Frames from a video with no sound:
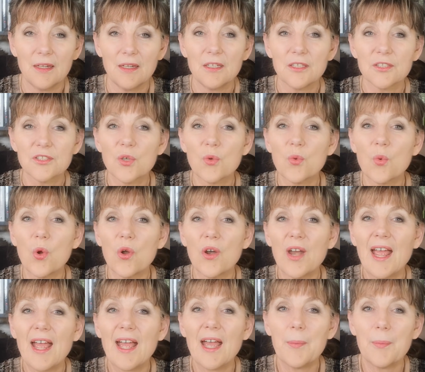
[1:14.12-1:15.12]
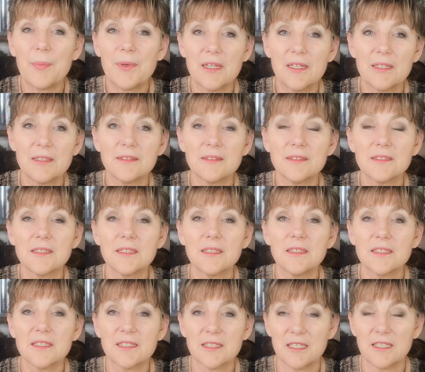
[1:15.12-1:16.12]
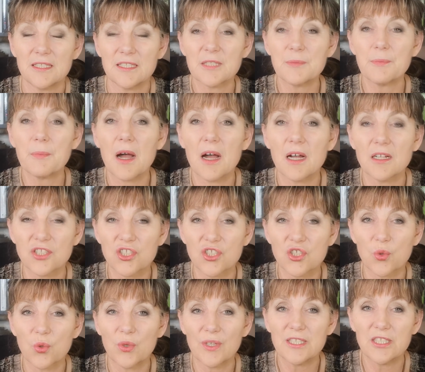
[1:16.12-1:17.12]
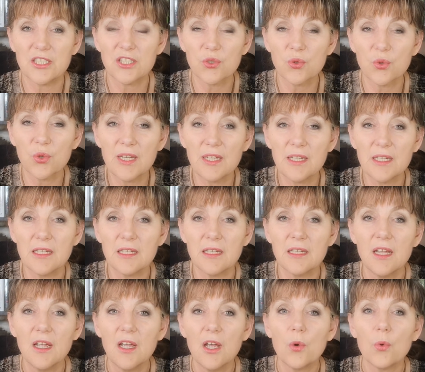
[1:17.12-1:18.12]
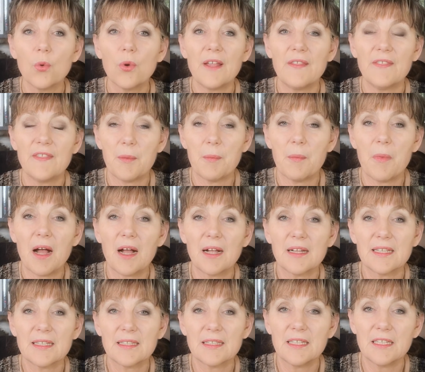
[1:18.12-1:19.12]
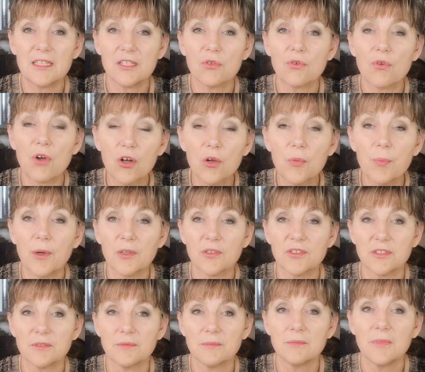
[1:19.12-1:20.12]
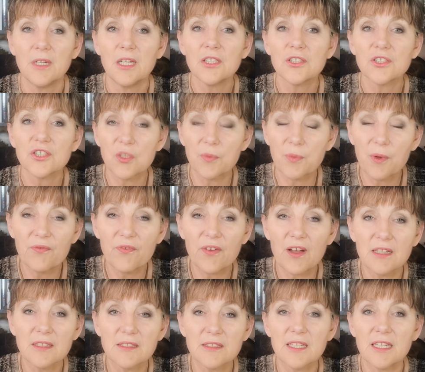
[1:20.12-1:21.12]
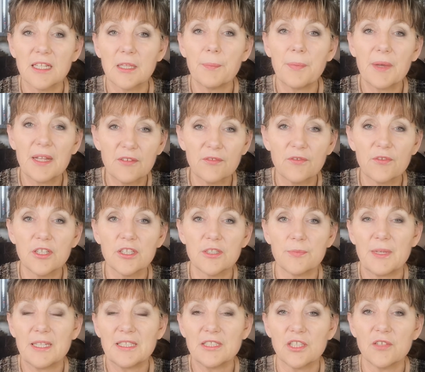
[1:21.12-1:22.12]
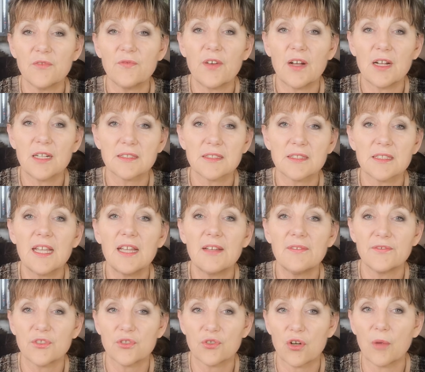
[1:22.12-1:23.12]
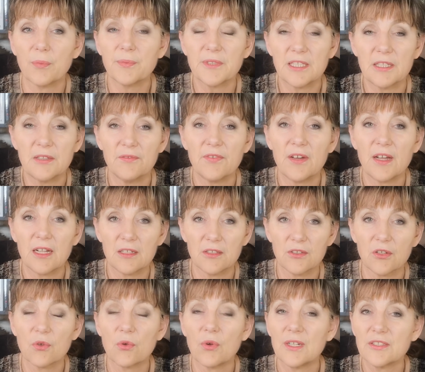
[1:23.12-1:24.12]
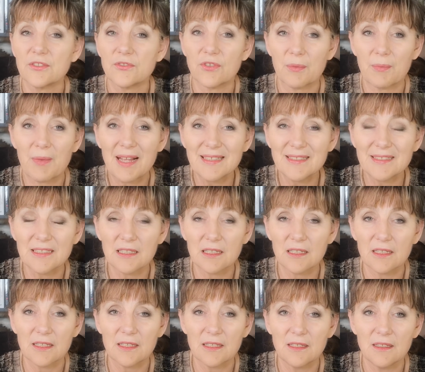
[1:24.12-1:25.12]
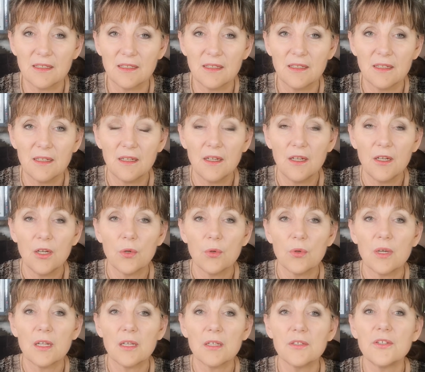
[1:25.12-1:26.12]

So what happened since March 2020, when the market hit rock bottom? Super funds and pension funds have dropped in value quite dramatically. While